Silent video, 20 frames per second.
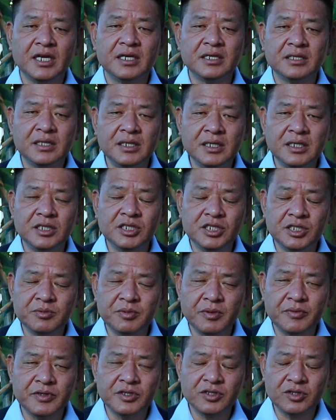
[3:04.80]
under the leadership
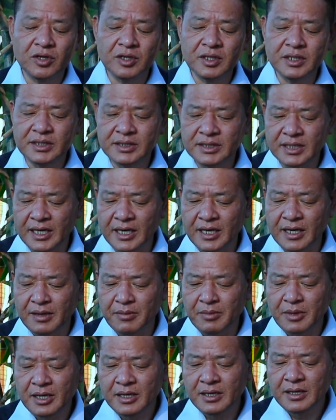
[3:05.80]
of His Holiness Dalai
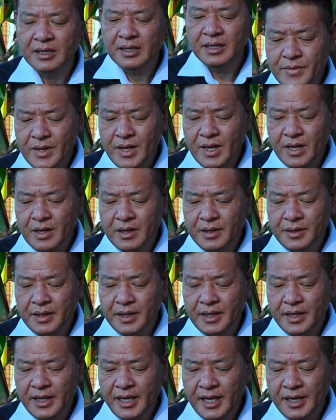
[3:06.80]
Lama
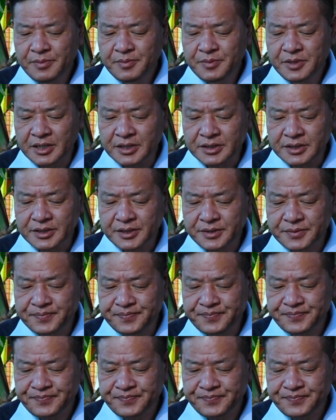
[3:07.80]
helped us